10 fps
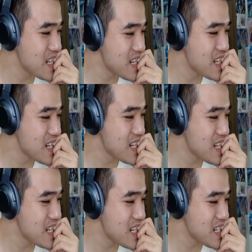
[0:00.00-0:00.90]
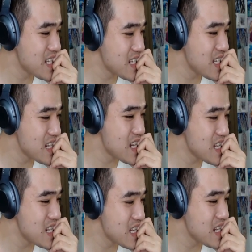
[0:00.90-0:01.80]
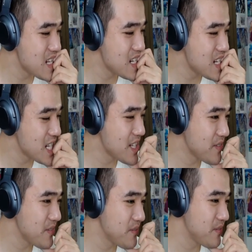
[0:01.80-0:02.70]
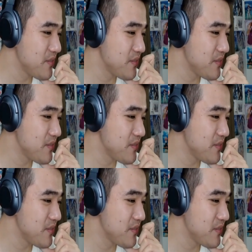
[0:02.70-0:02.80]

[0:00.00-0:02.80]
(no one is talking)